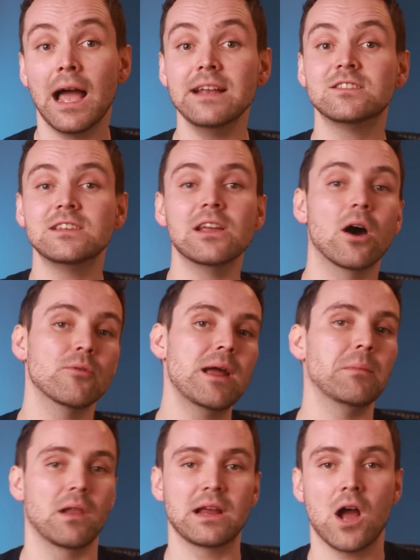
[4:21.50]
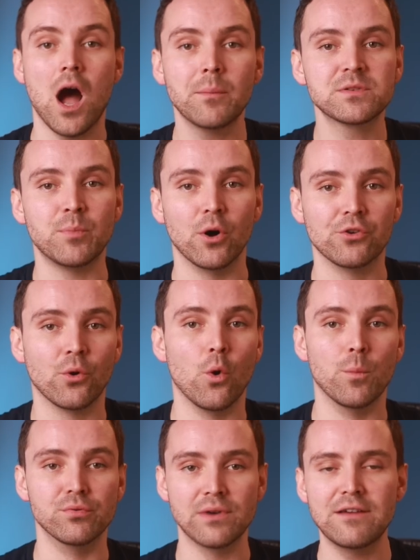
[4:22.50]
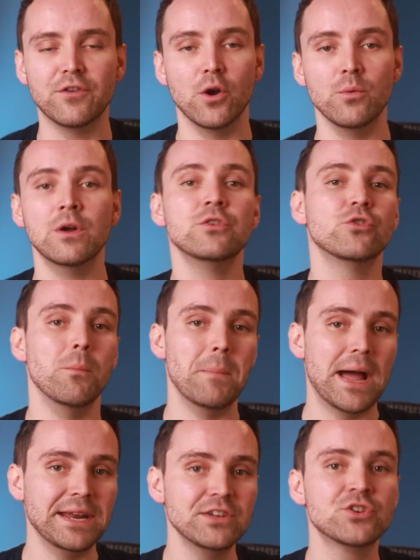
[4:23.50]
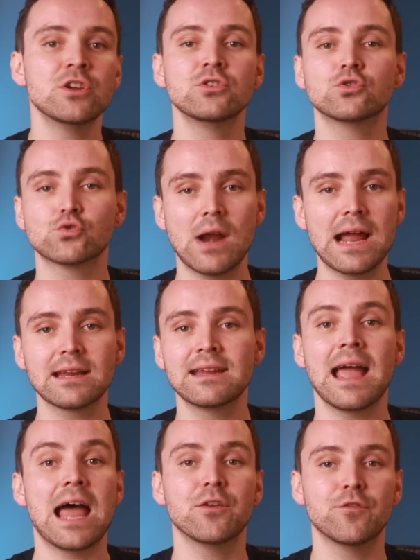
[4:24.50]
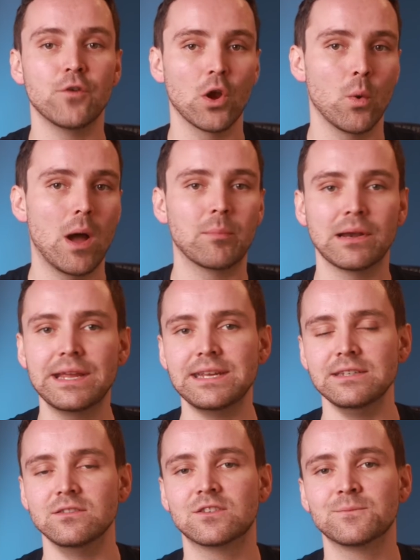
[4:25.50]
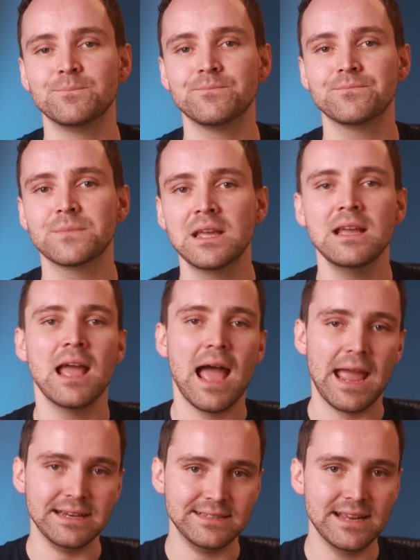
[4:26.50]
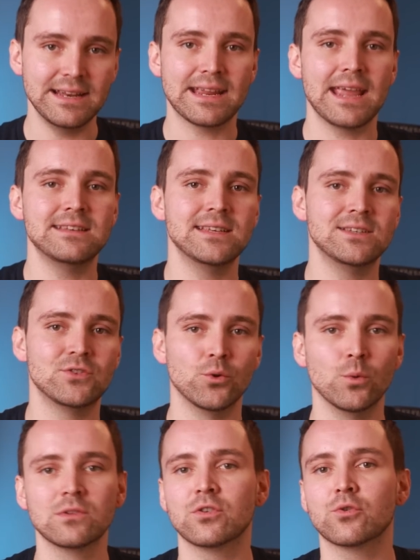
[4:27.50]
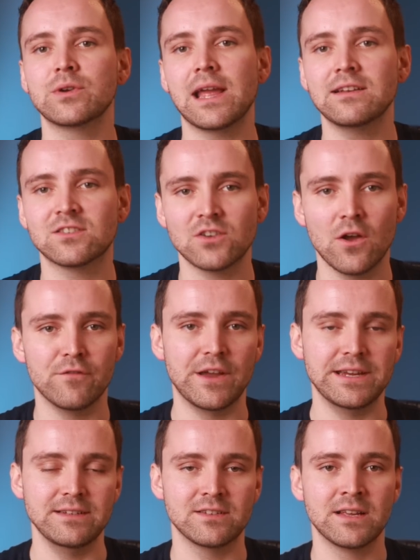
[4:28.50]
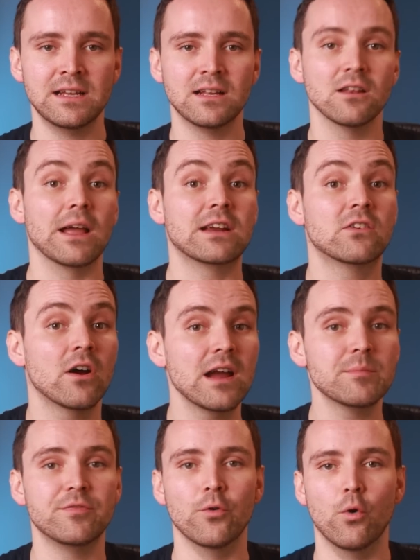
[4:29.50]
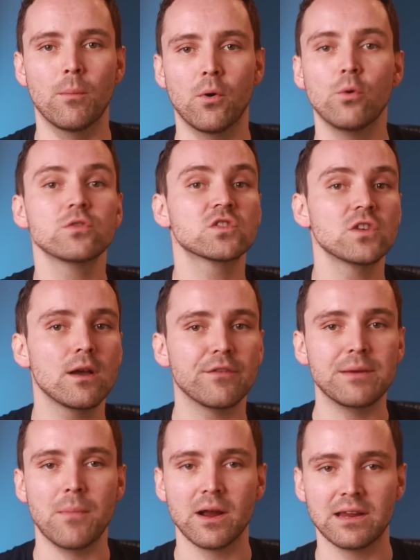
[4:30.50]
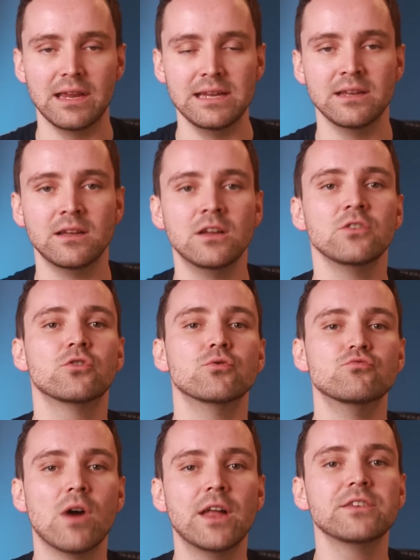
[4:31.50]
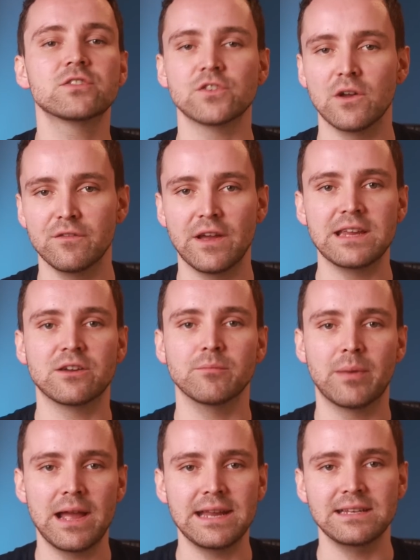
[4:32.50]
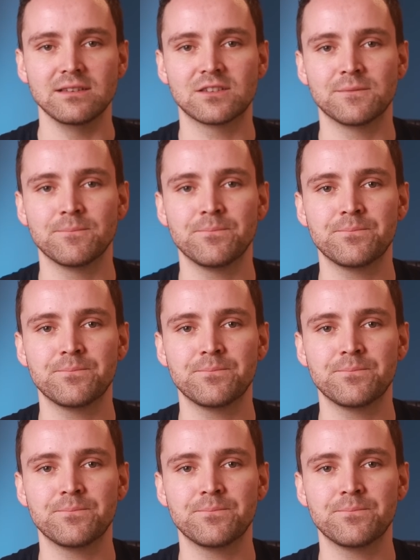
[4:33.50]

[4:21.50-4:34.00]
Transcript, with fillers: A CRM like HubSpot or Brevo to manage, track, and follow up leads. A dedicated tool to create surveys like Typeform or SurveyMonkey to run survey campaigns.